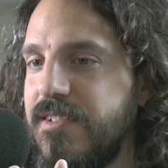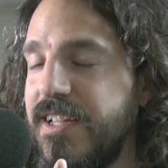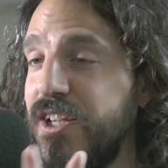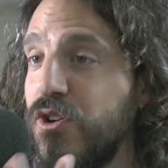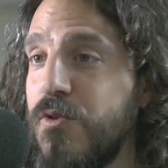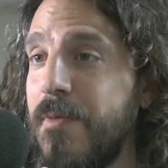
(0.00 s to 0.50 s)

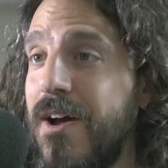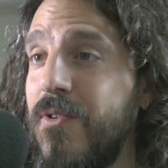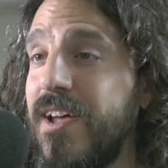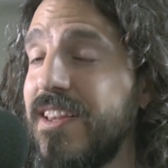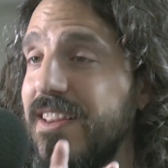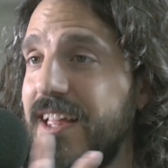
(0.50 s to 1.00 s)
hear them
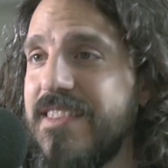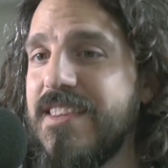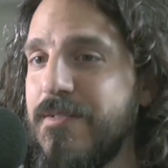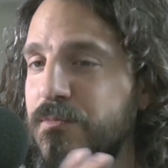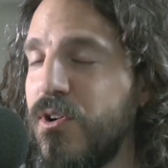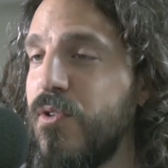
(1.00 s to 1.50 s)
out and let
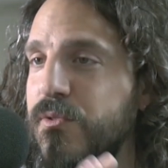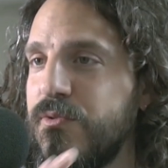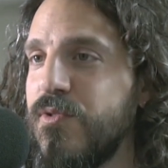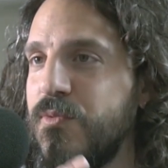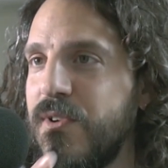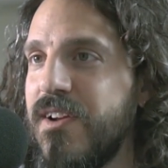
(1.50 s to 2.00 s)
them go
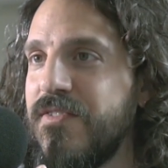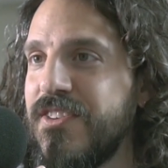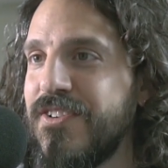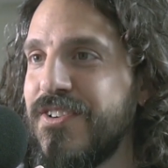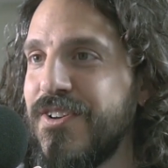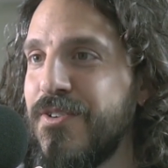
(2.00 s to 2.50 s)
through whatever they're
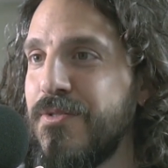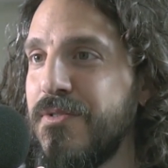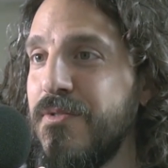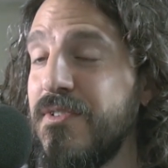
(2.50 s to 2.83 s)
going to go through.